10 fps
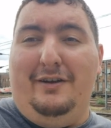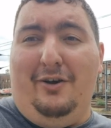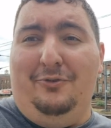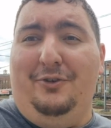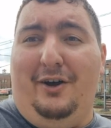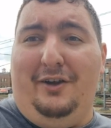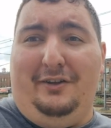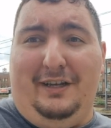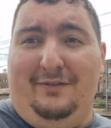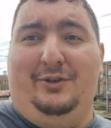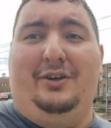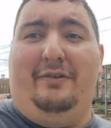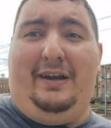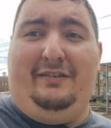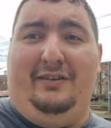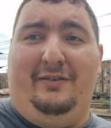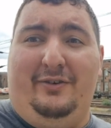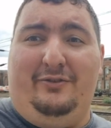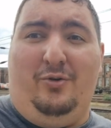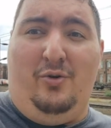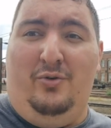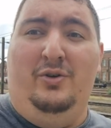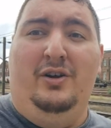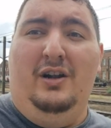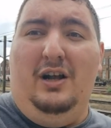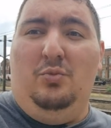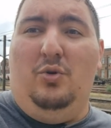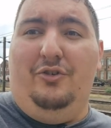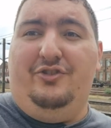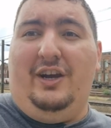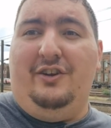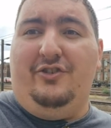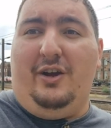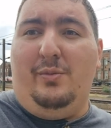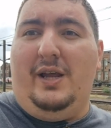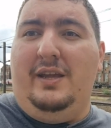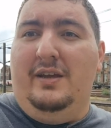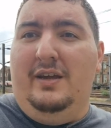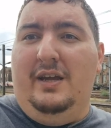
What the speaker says: Odds are you'll have a direct service or one change only.